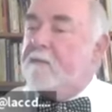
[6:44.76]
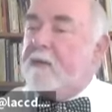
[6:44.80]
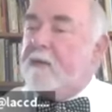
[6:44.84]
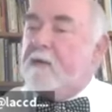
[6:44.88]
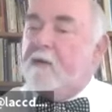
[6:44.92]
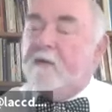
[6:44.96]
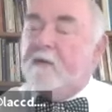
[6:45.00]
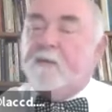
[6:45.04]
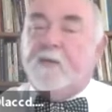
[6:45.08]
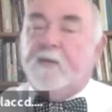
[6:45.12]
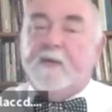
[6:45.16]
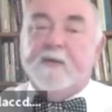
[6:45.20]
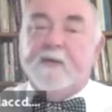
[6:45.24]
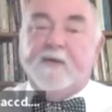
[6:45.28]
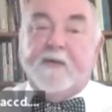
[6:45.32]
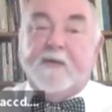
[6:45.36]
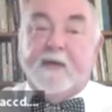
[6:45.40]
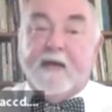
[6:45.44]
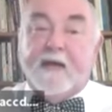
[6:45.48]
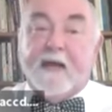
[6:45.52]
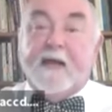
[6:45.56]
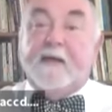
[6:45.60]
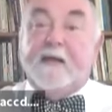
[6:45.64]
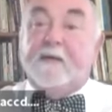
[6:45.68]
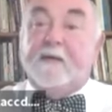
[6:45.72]
PowerPoint
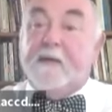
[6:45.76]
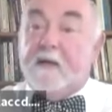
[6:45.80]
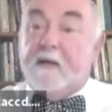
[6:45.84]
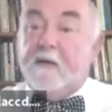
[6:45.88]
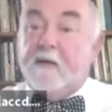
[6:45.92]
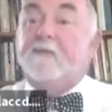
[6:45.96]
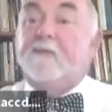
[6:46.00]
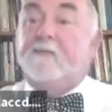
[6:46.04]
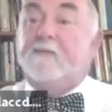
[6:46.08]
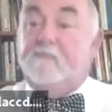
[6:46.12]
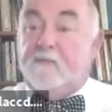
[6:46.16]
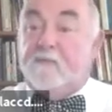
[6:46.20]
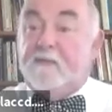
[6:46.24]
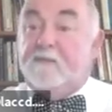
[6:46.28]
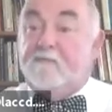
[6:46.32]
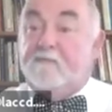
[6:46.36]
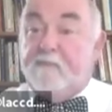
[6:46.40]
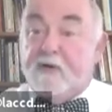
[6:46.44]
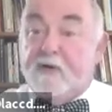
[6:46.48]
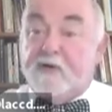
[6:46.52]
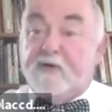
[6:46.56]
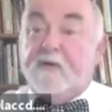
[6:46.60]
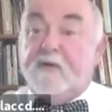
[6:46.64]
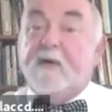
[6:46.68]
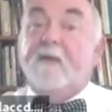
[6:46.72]
saying, "Hey, you know,
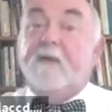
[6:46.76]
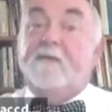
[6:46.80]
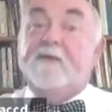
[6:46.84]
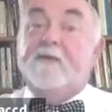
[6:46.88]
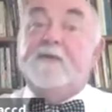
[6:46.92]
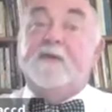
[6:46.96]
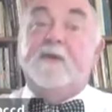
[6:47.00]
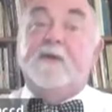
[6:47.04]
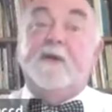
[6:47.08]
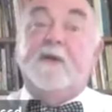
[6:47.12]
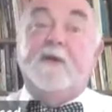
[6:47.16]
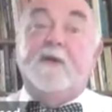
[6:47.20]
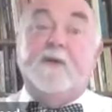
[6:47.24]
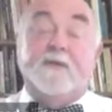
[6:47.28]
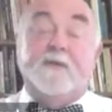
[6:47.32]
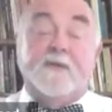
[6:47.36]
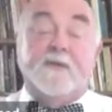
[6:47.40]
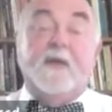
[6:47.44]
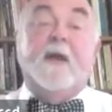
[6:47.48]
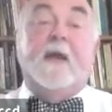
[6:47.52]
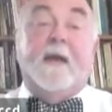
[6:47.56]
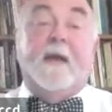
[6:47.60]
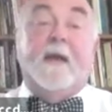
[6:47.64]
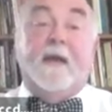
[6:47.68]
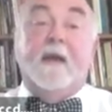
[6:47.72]
be sure you have this in your notes.
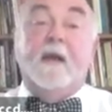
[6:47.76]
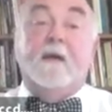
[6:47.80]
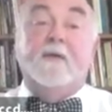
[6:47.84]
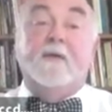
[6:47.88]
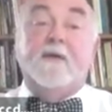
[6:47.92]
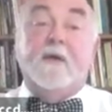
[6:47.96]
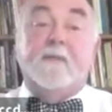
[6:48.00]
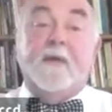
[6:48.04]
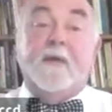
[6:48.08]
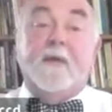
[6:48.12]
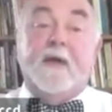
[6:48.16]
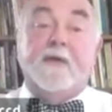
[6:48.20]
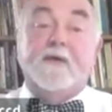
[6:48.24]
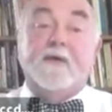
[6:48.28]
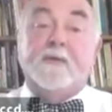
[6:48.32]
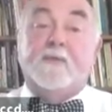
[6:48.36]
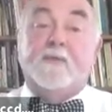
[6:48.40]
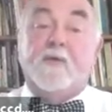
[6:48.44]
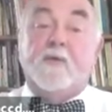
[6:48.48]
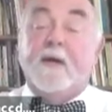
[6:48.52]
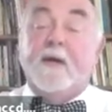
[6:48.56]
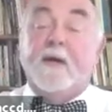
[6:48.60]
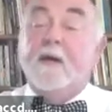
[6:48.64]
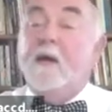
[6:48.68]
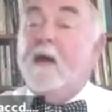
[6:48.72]
Here's a major
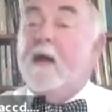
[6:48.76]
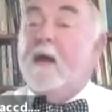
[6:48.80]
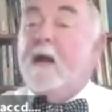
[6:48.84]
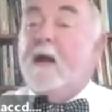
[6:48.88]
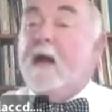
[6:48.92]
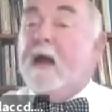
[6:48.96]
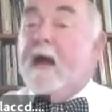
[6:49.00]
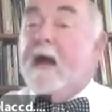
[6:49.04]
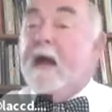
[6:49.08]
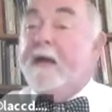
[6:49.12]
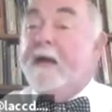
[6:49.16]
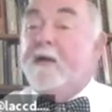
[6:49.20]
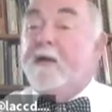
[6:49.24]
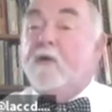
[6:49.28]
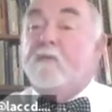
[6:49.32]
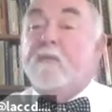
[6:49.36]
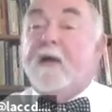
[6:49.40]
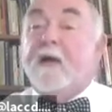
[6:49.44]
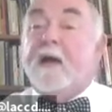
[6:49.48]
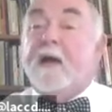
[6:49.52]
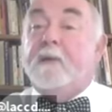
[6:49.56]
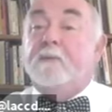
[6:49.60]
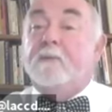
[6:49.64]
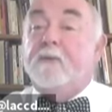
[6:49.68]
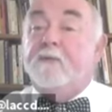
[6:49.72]
point." I don't
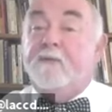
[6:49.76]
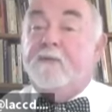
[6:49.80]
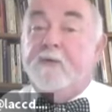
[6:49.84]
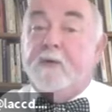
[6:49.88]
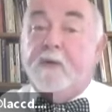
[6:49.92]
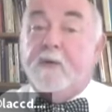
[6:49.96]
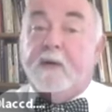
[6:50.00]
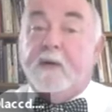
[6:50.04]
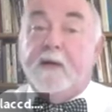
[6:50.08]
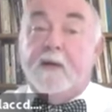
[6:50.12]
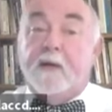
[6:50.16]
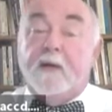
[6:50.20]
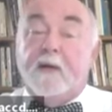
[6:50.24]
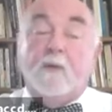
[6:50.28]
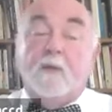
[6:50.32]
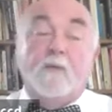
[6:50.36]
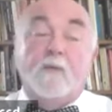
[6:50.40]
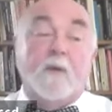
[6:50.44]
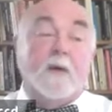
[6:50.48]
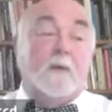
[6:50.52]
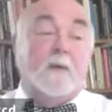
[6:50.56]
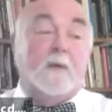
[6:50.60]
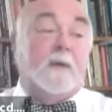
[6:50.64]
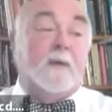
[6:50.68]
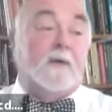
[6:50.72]
mind reviewing. You know,
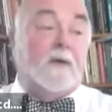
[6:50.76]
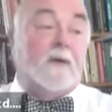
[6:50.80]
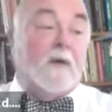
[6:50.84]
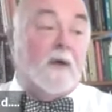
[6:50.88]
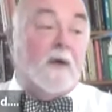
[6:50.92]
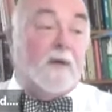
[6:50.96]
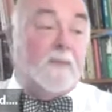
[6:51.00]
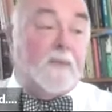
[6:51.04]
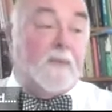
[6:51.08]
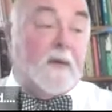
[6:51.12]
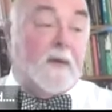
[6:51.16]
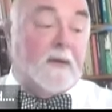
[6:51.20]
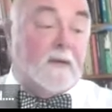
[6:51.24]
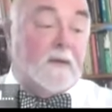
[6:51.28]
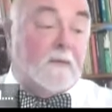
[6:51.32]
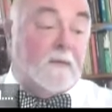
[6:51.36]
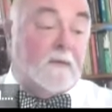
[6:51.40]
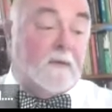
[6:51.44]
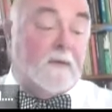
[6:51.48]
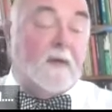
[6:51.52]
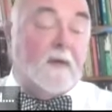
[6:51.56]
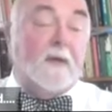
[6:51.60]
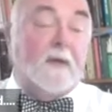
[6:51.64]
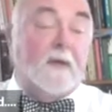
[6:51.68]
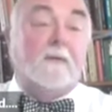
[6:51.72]
what did we talk about
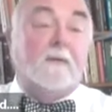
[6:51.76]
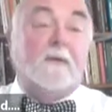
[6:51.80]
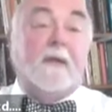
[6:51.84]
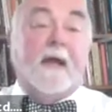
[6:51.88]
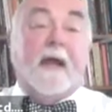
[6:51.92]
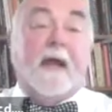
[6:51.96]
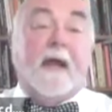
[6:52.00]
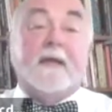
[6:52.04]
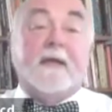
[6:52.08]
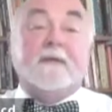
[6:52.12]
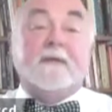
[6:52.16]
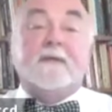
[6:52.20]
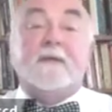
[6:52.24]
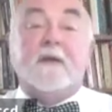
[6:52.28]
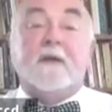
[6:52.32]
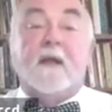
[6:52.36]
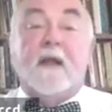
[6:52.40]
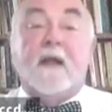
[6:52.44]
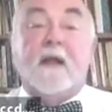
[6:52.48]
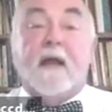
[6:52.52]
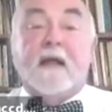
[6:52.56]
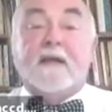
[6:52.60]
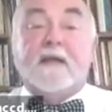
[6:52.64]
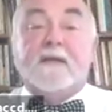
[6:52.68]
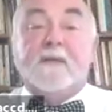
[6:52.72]
uh, last
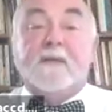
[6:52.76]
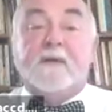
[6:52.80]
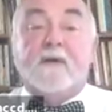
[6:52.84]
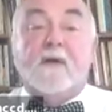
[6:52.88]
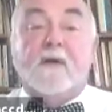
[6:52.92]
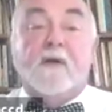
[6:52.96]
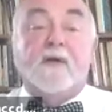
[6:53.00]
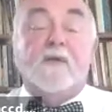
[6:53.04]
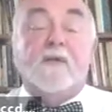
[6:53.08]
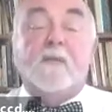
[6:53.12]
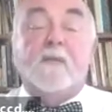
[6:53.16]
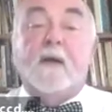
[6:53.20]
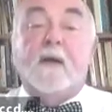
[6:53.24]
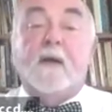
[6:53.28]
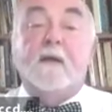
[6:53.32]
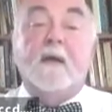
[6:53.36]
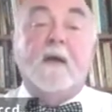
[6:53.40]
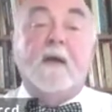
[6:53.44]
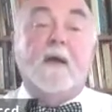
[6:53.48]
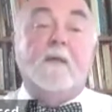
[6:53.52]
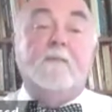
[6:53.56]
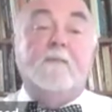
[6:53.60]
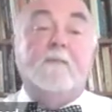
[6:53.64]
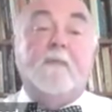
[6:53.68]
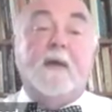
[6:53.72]
class? We talked about
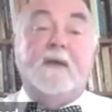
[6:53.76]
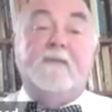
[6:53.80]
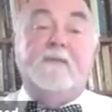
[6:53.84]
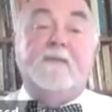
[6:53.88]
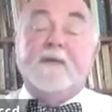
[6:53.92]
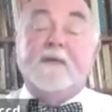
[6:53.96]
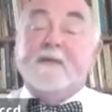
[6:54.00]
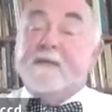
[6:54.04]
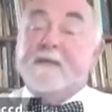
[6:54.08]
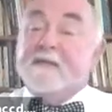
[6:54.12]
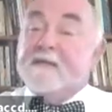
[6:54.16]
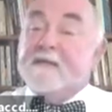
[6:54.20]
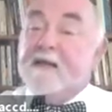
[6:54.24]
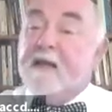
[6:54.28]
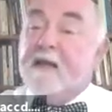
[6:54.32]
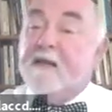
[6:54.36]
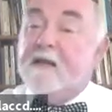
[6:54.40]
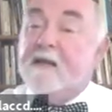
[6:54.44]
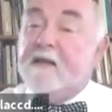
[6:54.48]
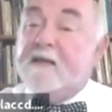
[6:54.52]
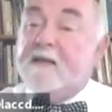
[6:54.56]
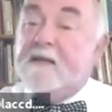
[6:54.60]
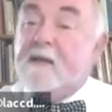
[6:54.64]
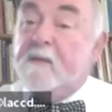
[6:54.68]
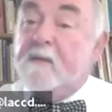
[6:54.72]
metaphysics,
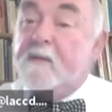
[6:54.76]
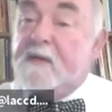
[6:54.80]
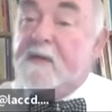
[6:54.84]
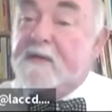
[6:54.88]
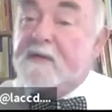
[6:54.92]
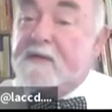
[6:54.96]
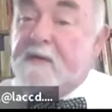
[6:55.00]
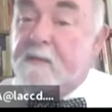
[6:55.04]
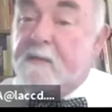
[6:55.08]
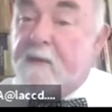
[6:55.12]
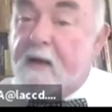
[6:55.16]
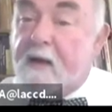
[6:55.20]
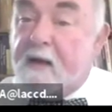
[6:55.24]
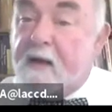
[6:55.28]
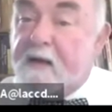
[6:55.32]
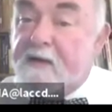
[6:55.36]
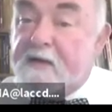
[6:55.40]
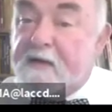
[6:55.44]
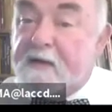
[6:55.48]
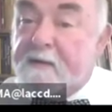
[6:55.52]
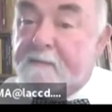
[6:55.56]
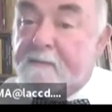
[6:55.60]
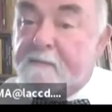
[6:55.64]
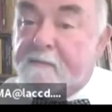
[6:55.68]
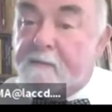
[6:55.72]
ethics, and epistemology.